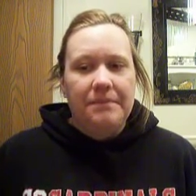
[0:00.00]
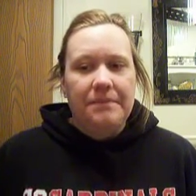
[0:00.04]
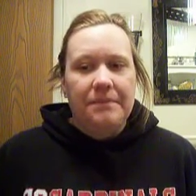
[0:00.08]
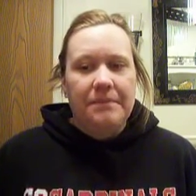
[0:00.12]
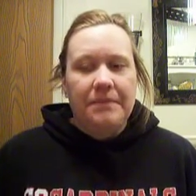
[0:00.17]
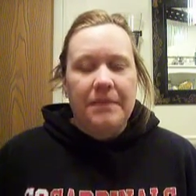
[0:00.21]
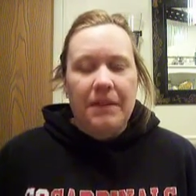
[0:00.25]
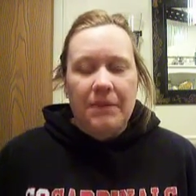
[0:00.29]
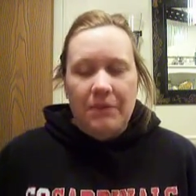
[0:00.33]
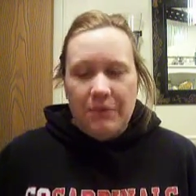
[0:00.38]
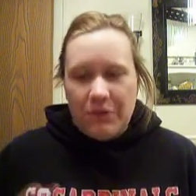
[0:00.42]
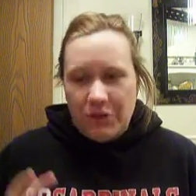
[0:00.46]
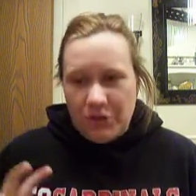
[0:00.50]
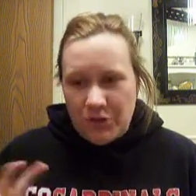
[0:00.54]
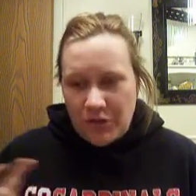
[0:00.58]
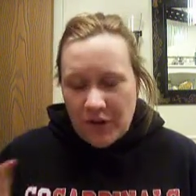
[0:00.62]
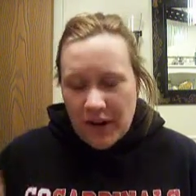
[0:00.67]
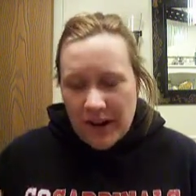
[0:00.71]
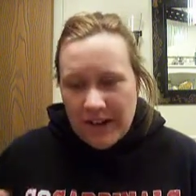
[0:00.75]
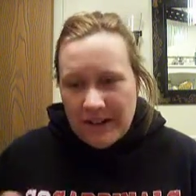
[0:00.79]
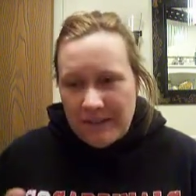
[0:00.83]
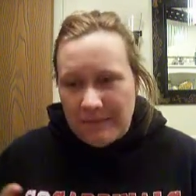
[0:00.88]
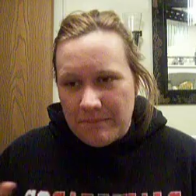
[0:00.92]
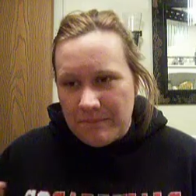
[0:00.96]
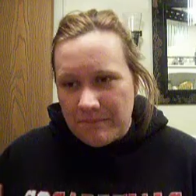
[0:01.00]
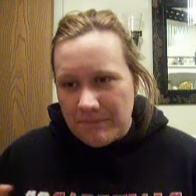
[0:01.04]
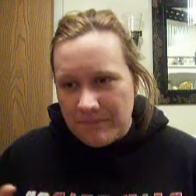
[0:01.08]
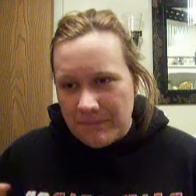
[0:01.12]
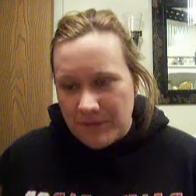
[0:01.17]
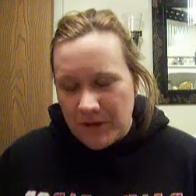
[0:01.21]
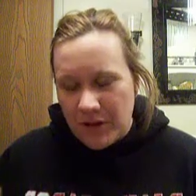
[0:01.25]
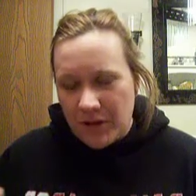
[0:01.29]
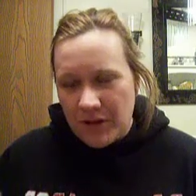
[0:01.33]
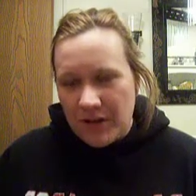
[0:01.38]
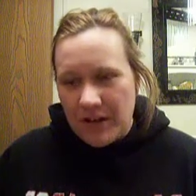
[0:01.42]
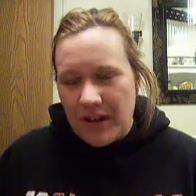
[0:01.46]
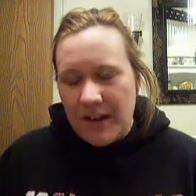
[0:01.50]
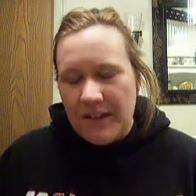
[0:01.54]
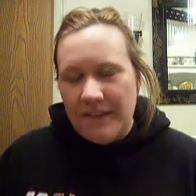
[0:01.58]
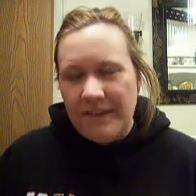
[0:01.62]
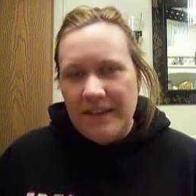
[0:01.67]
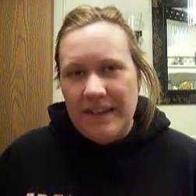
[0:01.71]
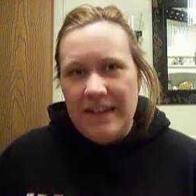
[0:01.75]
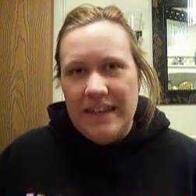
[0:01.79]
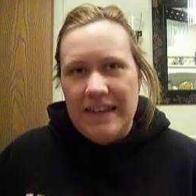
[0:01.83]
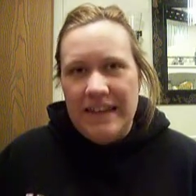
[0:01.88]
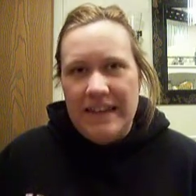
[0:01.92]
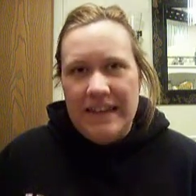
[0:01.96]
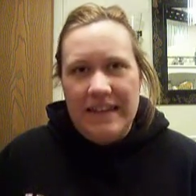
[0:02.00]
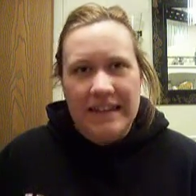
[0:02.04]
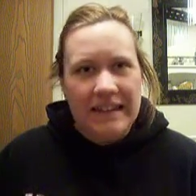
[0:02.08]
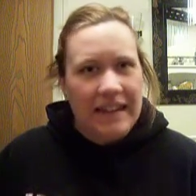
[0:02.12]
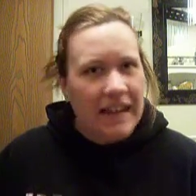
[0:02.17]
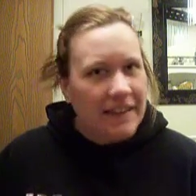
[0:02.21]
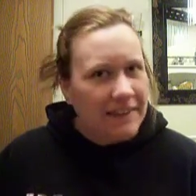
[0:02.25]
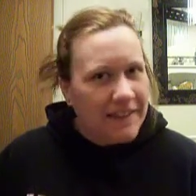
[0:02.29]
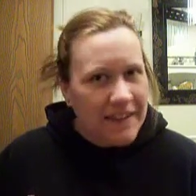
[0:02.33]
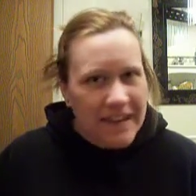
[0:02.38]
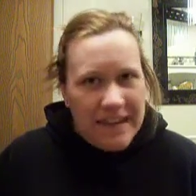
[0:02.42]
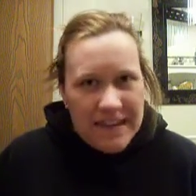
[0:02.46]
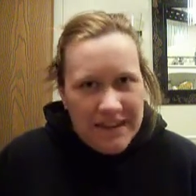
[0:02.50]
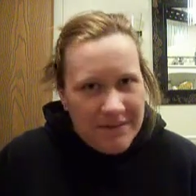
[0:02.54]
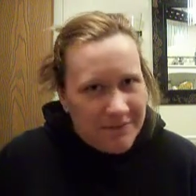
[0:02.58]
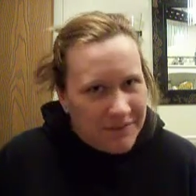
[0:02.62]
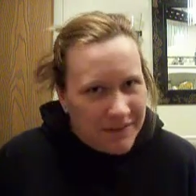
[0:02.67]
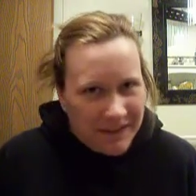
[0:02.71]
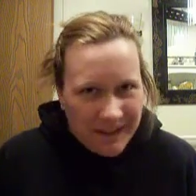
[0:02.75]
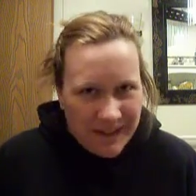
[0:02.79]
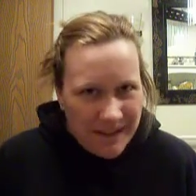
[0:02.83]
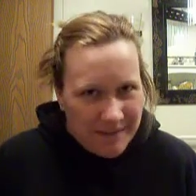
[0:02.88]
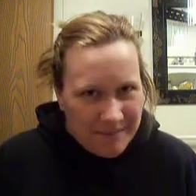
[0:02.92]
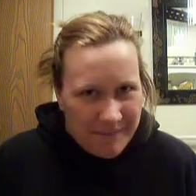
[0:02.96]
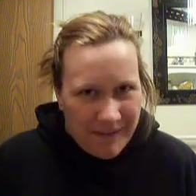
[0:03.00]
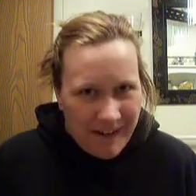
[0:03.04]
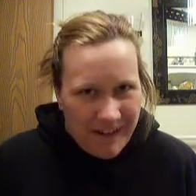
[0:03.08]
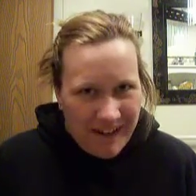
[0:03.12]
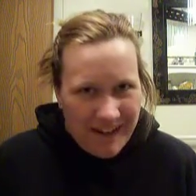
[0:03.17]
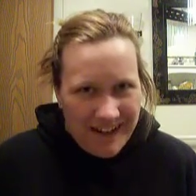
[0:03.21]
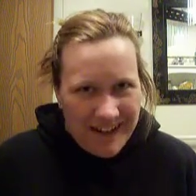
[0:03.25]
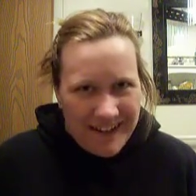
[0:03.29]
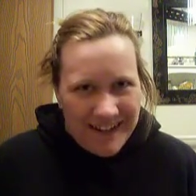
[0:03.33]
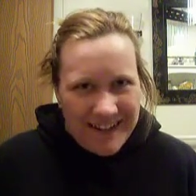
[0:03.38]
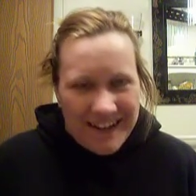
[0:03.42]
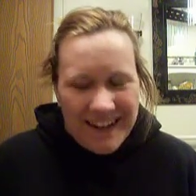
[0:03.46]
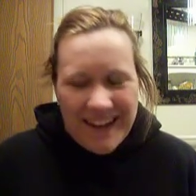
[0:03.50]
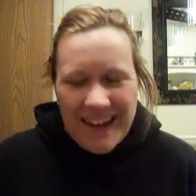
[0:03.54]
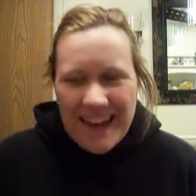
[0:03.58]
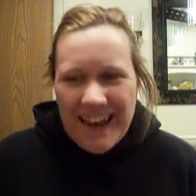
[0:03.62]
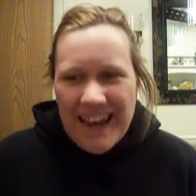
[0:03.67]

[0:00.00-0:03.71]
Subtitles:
they were trying to turn on the heat, and the heat wouldn't come on.